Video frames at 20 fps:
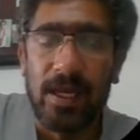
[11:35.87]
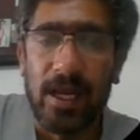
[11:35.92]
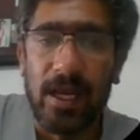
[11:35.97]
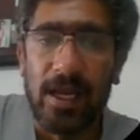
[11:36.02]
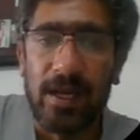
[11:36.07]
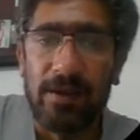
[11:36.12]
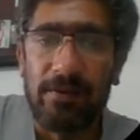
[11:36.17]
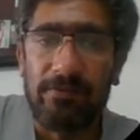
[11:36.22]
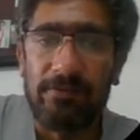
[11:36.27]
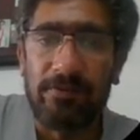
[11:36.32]

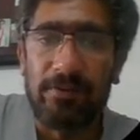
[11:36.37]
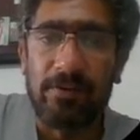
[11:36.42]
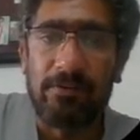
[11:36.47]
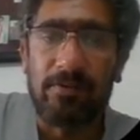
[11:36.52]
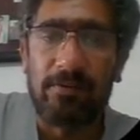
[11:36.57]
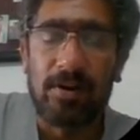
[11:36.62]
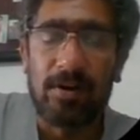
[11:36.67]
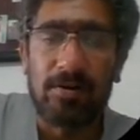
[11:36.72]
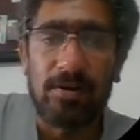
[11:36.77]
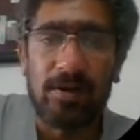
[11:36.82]
And if you have
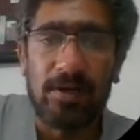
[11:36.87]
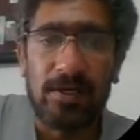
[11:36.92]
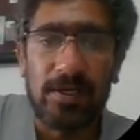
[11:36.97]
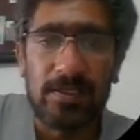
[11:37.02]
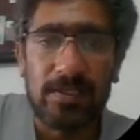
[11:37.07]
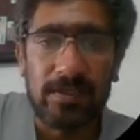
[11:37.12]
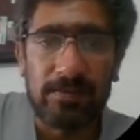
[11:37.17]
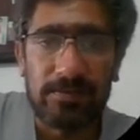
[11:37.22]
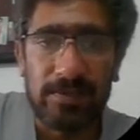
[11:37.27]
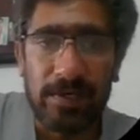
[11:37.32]
not already
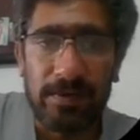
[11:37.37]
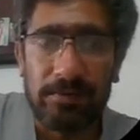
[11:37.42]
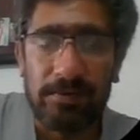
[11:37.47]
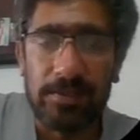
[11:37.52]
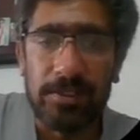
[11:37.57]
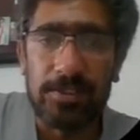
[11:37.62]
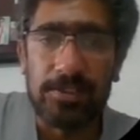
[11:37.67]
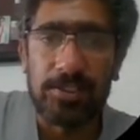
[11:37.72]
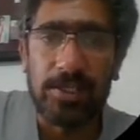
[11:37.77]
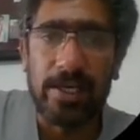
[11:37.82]
subscribed to
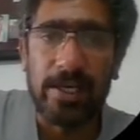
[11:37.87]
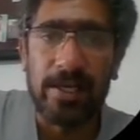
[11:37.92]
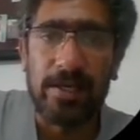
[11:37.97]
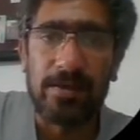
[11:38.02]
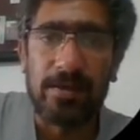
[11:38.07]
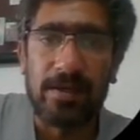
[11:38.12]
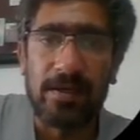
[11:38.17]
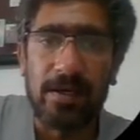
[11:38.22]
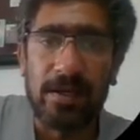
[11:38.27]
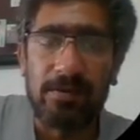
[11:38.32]
the
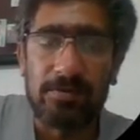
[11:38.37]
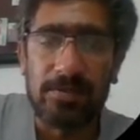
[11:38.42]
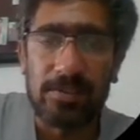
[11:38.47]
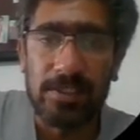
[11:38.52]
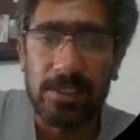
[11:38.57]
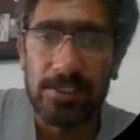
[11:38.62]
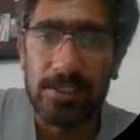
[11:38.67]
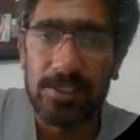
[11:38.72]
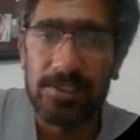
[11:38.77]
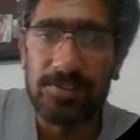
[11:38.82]
channel, I would
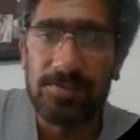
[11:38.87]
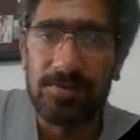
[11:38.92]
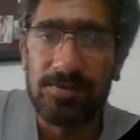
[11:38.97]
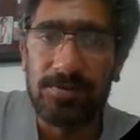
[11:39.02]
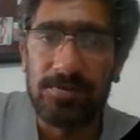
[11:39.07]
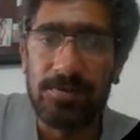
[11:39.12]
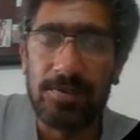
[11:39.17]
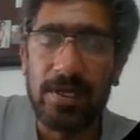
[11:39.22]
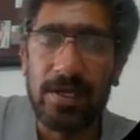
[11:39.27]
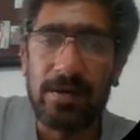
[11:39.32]
suggest you
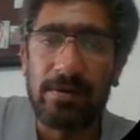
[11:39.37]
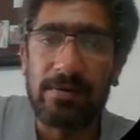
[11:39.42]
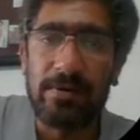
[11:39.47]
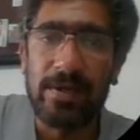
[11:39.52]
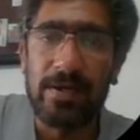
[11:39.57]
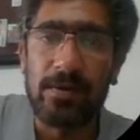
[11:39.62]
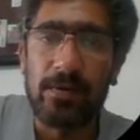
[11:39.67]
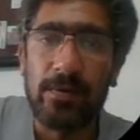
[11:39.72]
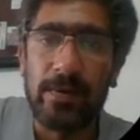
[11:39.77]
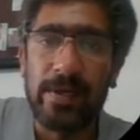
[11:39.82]
do that
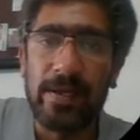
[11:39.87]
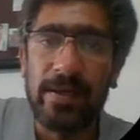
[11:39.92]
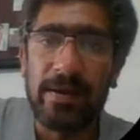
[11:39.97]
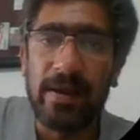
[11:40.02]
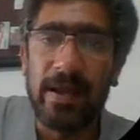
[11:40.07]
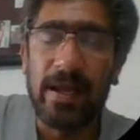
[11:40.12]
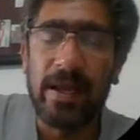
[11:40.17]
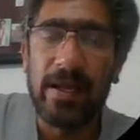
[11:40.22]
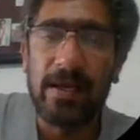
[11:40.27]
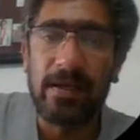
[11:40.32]
right away
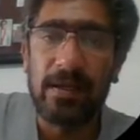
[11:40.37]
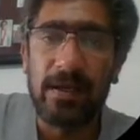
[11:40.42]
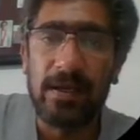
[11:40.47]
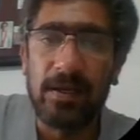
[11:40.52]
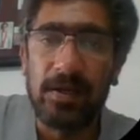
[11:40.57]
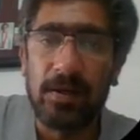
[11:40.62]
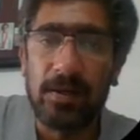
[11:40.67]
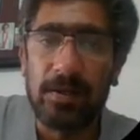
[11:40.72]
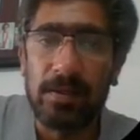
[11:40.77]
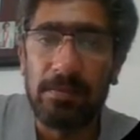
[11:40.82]
and
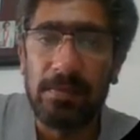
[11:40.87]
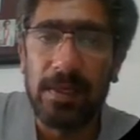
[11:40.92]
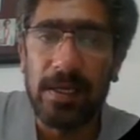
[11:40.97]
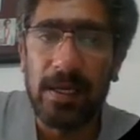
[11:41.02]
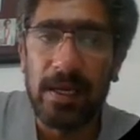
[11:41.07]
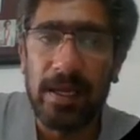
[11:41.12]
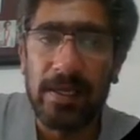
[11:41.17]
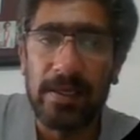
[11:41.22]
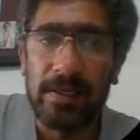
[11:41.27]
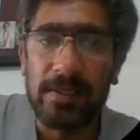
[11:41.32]
click on the
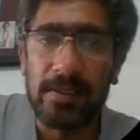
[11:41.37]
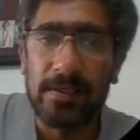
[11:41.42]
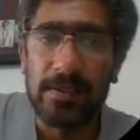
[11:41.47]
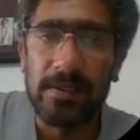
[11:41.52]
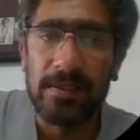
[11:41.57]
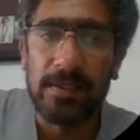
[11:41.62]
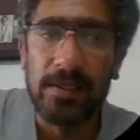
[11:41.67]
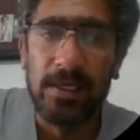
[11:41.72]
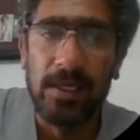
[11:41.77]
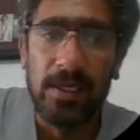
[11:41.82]
bell icon
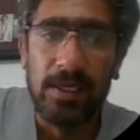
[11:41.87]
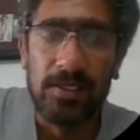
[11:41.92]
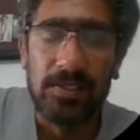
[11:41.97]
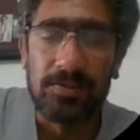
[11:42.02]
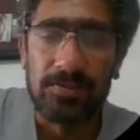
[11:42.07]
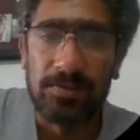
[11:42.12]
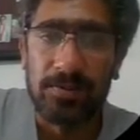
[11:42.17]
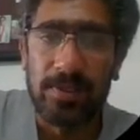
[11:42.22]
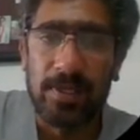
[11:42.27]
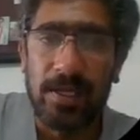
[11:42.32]

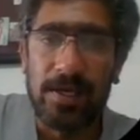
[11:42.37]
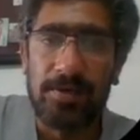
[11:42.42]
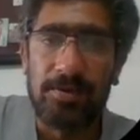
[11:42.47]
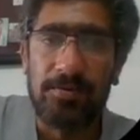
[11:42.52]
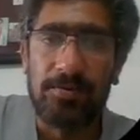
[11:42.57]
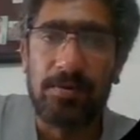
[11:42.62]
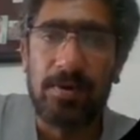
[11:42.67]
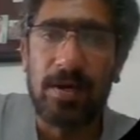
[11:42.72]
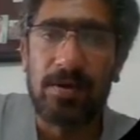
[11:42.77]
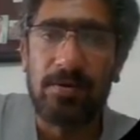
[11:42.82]
so that
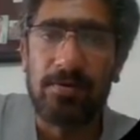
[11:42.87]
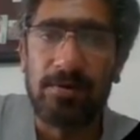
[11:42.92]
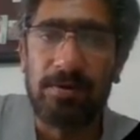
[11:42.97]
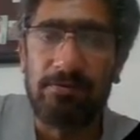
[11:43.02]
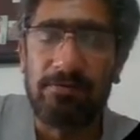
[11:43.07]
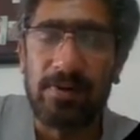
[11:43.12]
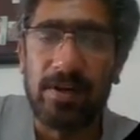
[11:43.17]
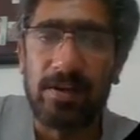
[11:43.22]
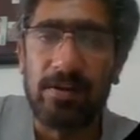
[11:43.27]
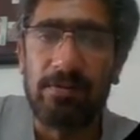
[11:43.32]
you are
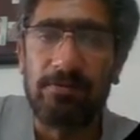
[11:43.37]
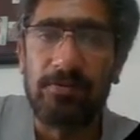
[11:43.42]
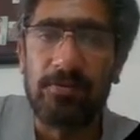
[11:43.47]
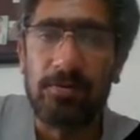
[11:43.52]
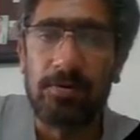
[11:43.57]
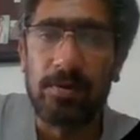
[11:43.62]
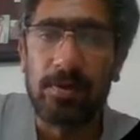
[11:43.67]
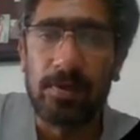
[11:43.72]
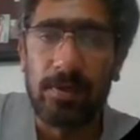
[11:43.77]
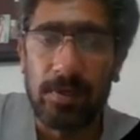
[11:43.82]
notified of
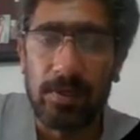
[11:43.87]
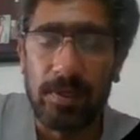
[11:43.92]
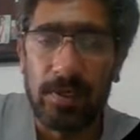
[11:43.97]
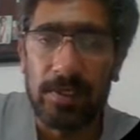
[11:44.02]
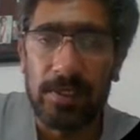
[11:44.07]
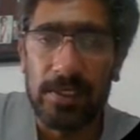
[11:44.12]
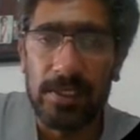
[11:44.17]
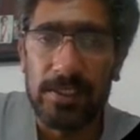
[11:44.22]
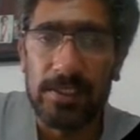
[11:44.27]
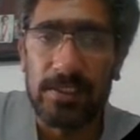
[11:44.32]
new
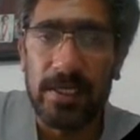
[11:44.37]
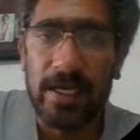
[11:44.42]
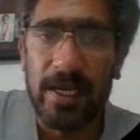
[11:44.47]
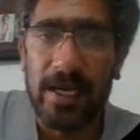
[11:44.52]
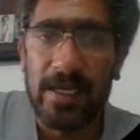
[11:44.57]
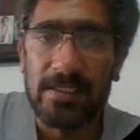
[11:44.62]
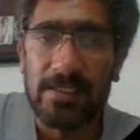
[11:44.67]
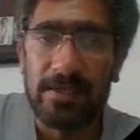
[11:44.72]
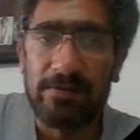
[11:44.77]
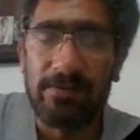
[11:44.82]
content
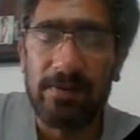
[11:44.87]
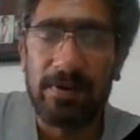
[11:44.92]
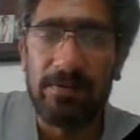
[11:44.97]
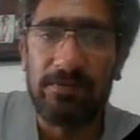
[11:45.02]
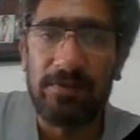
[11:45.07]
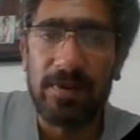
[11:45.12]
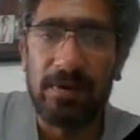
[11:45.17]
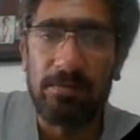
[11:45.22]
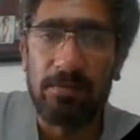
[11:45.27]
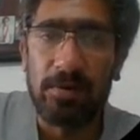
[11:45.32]
as and when
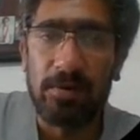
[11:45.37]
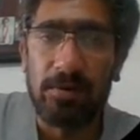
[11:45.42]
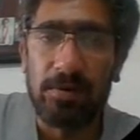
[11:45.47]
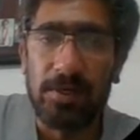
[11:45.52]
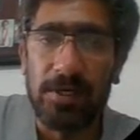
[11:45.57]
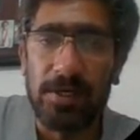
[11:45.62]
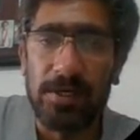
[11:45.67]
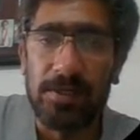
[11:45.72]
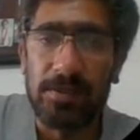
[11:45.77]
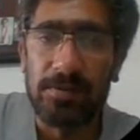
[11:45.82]
we upload.
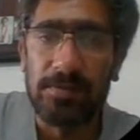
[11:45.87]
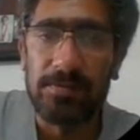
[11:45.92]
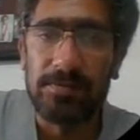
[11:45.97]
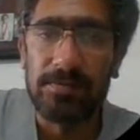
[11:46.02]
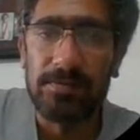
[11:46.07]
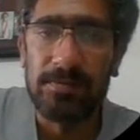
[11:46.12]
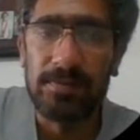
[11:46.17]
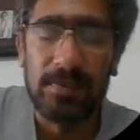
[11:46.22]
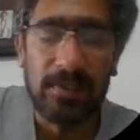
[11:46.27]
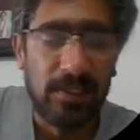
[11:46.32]

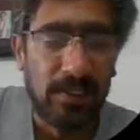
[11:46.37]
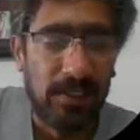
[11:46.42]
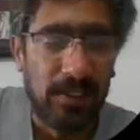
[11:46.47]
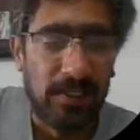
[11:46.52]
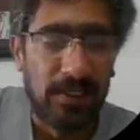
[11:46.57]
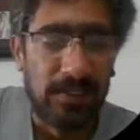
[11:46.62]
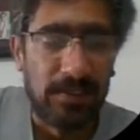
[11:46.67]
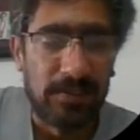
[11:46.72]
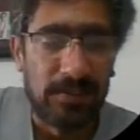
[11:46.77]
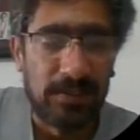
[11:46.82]

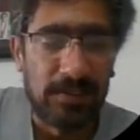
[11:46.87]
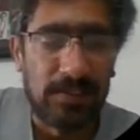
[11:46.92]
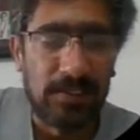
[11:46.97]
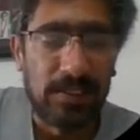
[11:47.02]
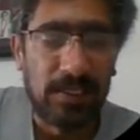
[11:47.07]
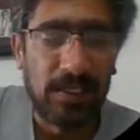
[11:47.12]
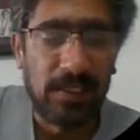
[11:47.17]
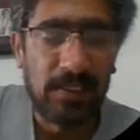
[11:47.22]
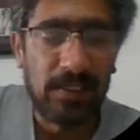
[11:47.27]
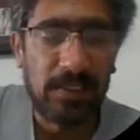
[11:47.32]
So
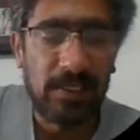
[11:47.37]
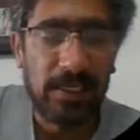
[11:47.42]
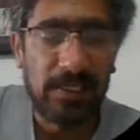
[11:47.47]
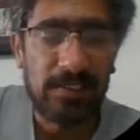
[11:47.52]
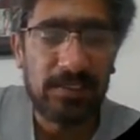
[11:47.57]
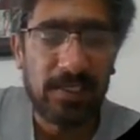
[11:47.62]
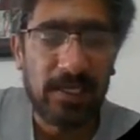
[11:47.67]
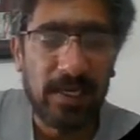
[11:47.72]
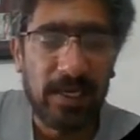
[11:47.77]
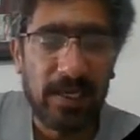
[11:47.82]
till the
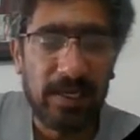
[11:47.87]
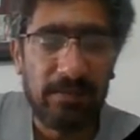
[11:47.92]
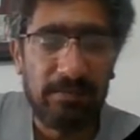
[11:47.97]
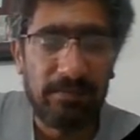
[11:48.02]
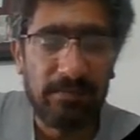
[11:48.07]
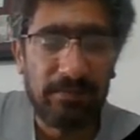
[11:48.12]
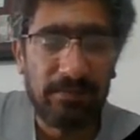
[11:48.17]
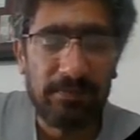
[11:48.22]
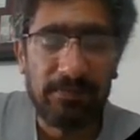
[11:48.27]
next time,